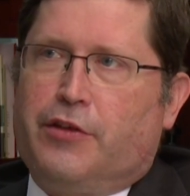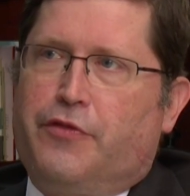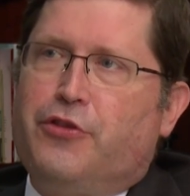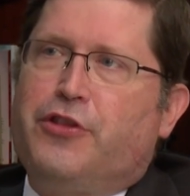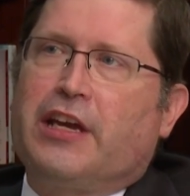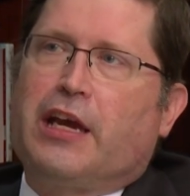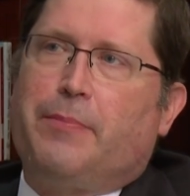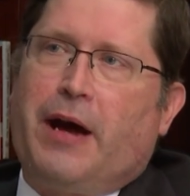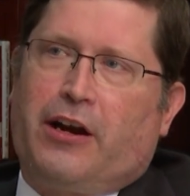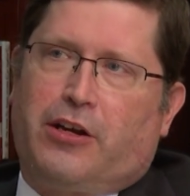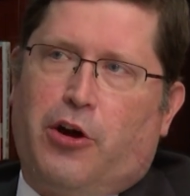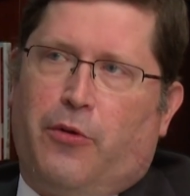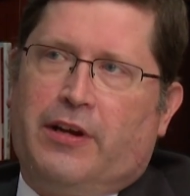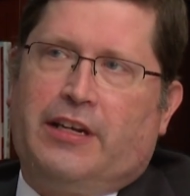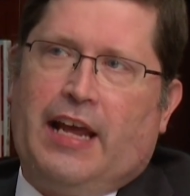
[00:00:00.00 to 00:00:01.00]
if you think about
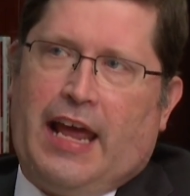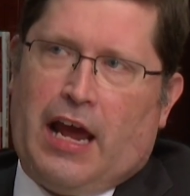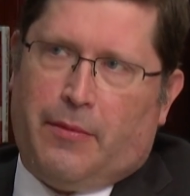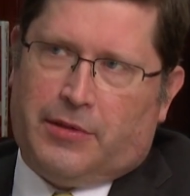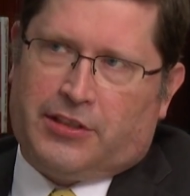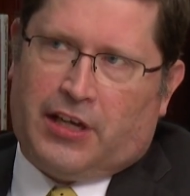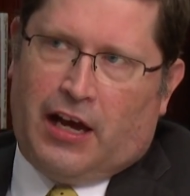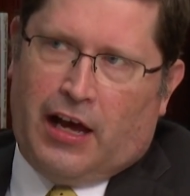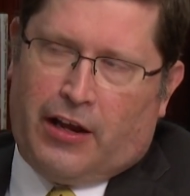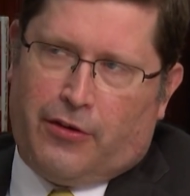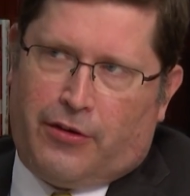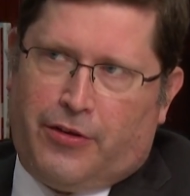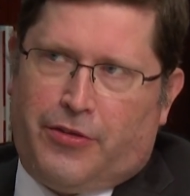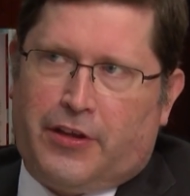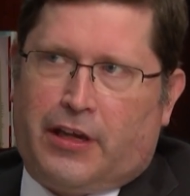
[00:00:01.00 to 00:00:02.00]
going to Amazon or
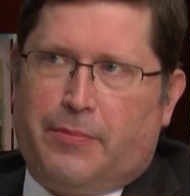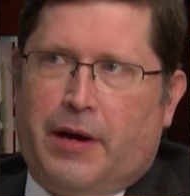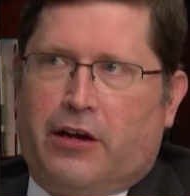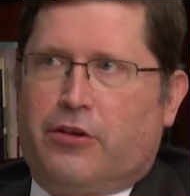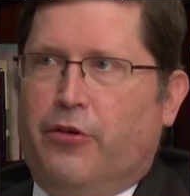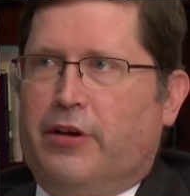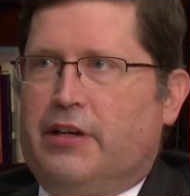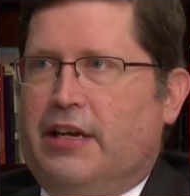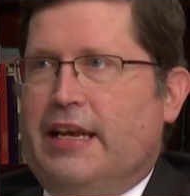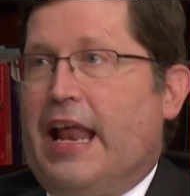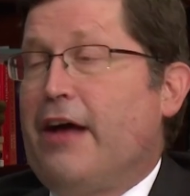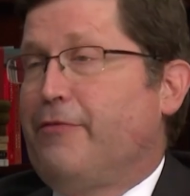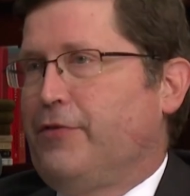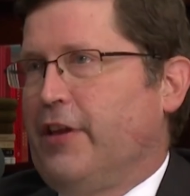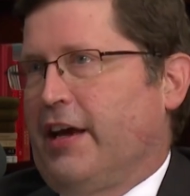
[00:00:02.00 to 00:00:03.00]
you think about going to
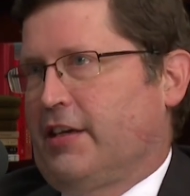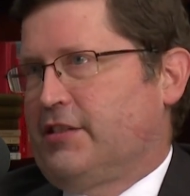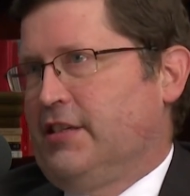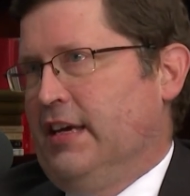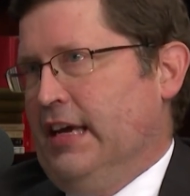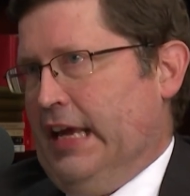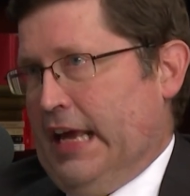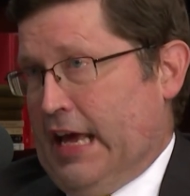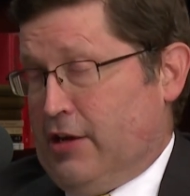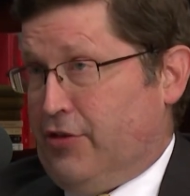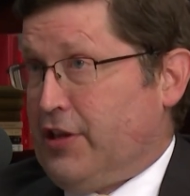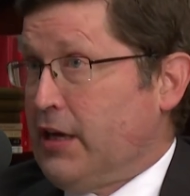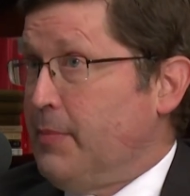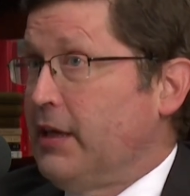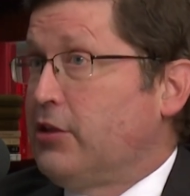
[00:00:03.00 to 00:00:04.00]
Netflix and you
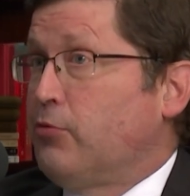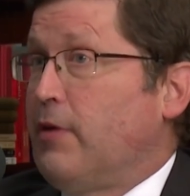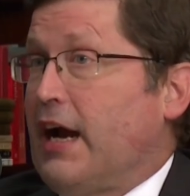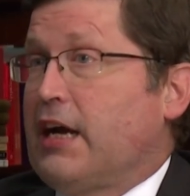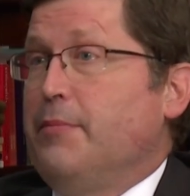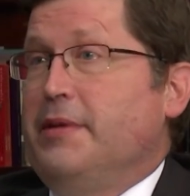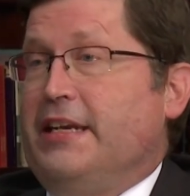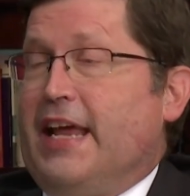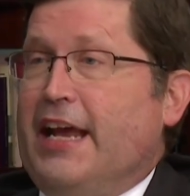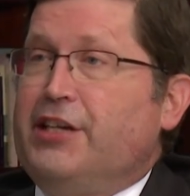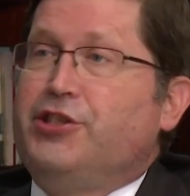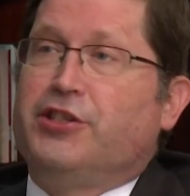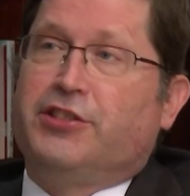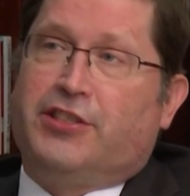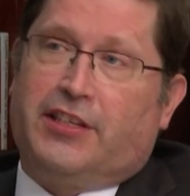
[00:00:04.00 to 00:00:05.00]
think about the
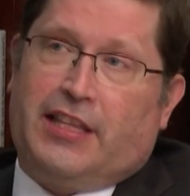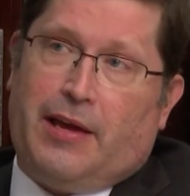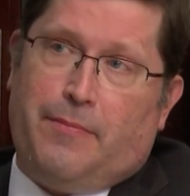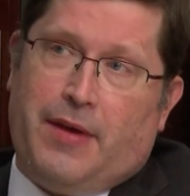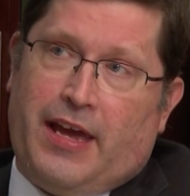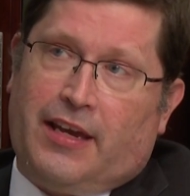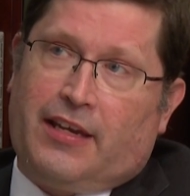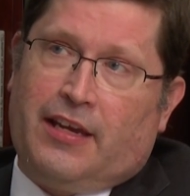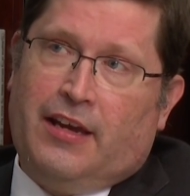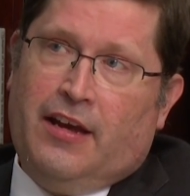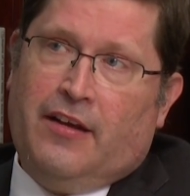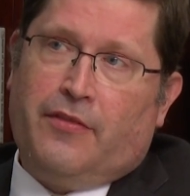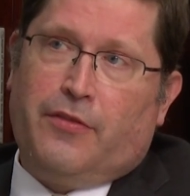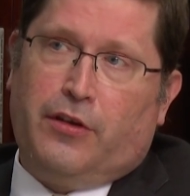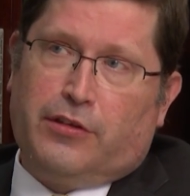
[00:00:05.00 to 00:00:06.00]
recommendations that they make,
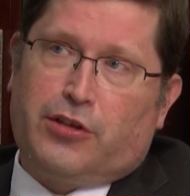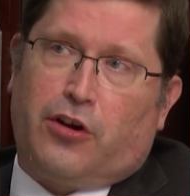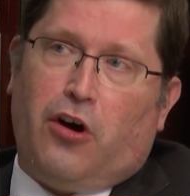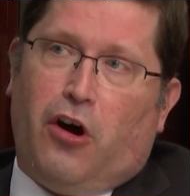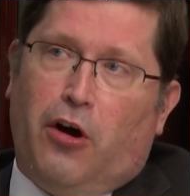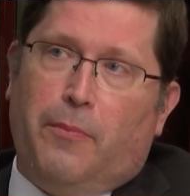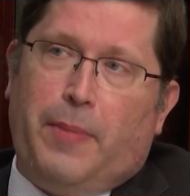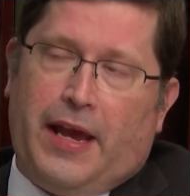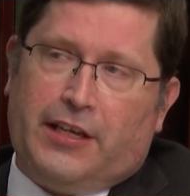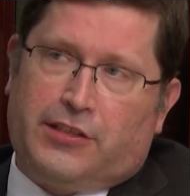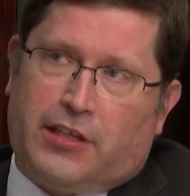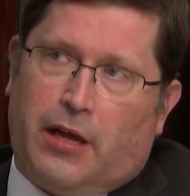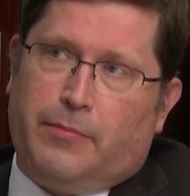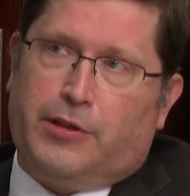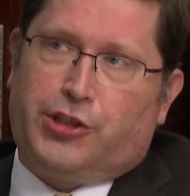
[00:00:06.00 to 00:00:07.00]
those are all
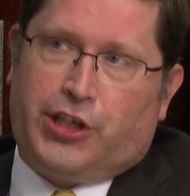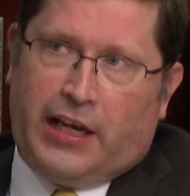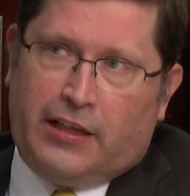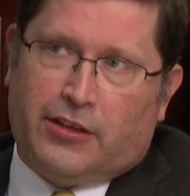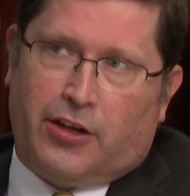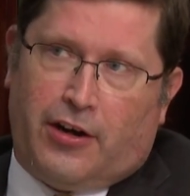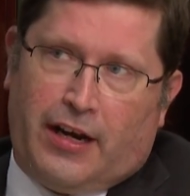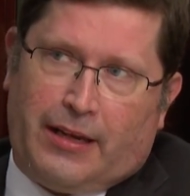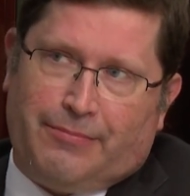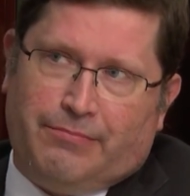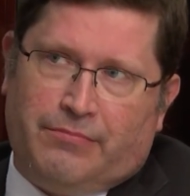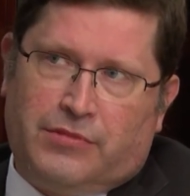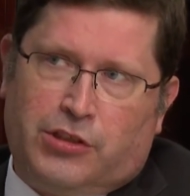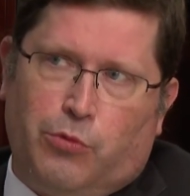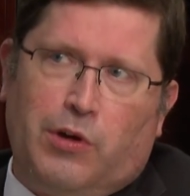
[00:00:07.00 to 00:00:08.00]
based on machine learning.
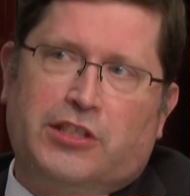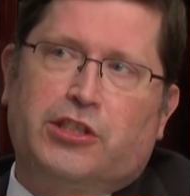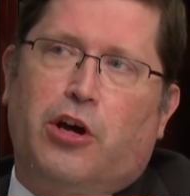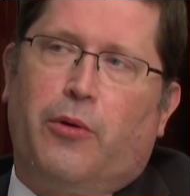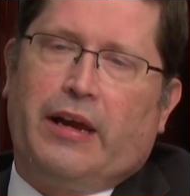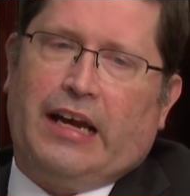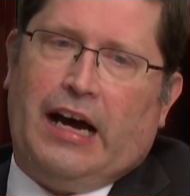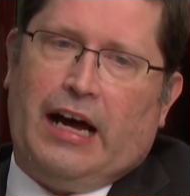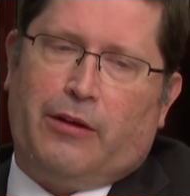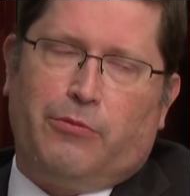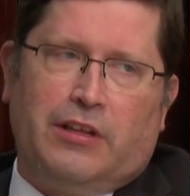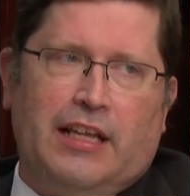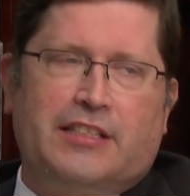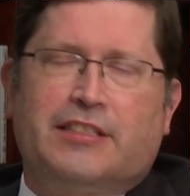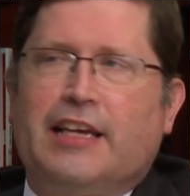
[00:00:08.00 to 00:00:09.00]
So what's going on?
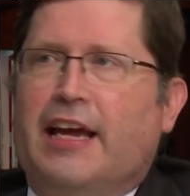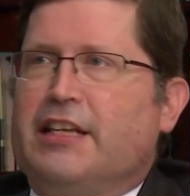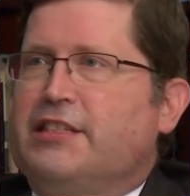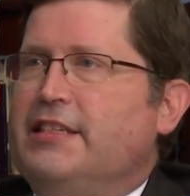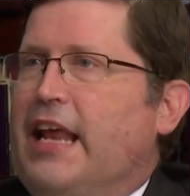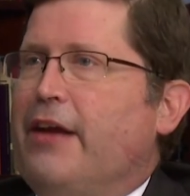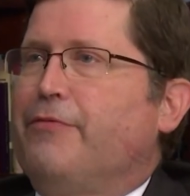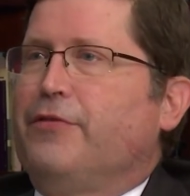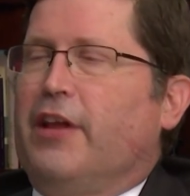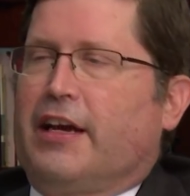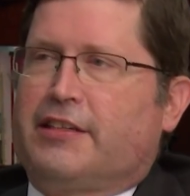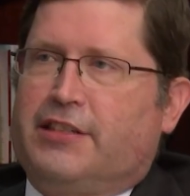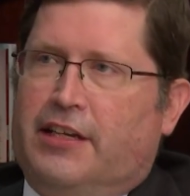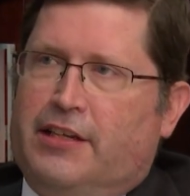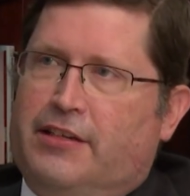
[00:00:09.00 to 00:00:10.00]
Well, let's say it's
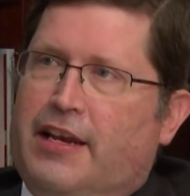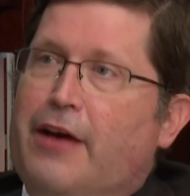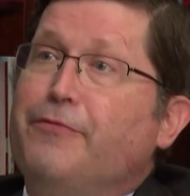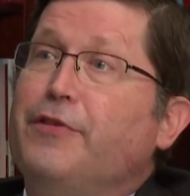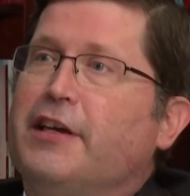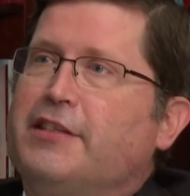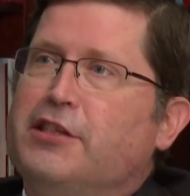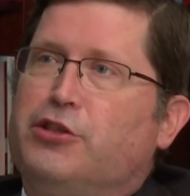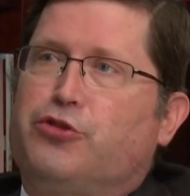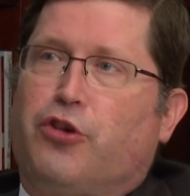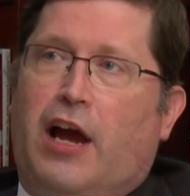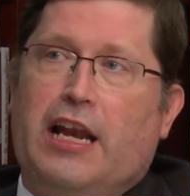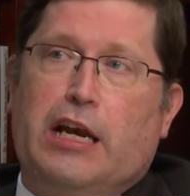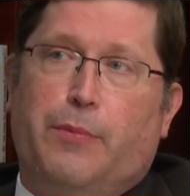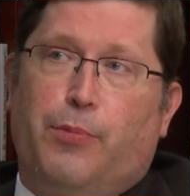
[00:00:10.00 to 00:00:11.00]
Netflix, and Netflix is
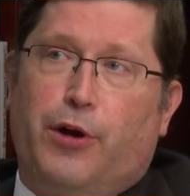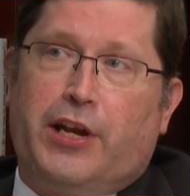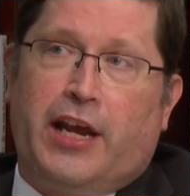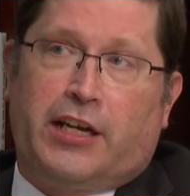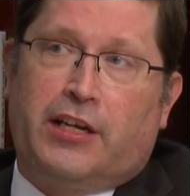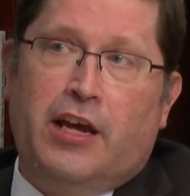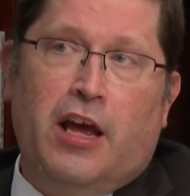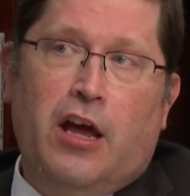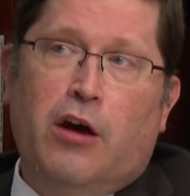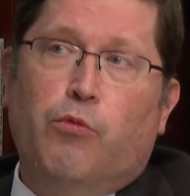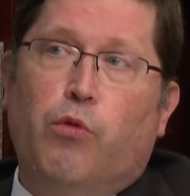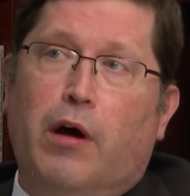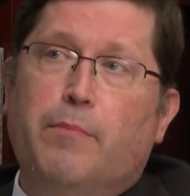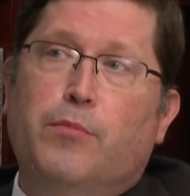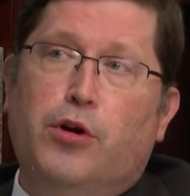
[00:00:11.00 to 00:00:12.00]
trying to predict
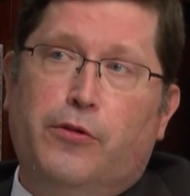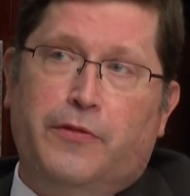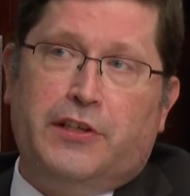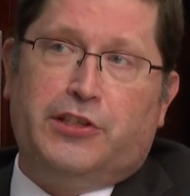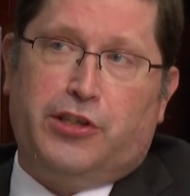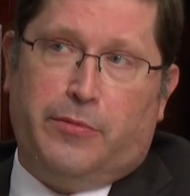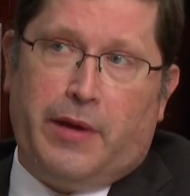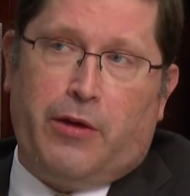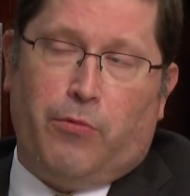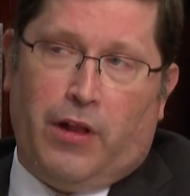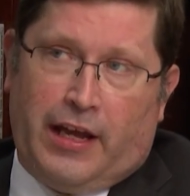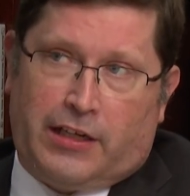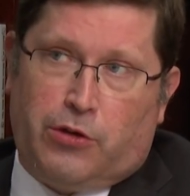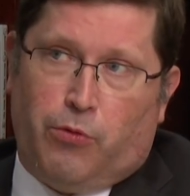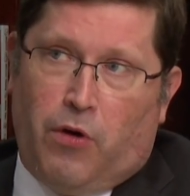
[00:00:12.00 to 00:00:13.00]
what movies you may
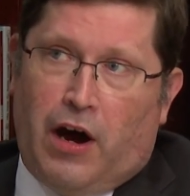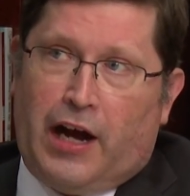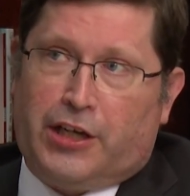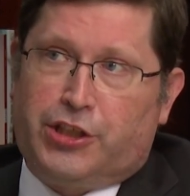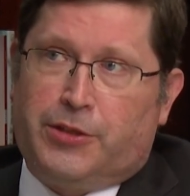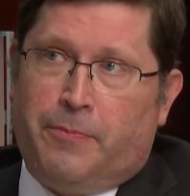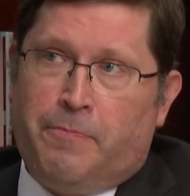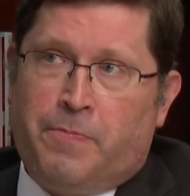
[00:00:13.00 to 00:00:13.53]
like to watch.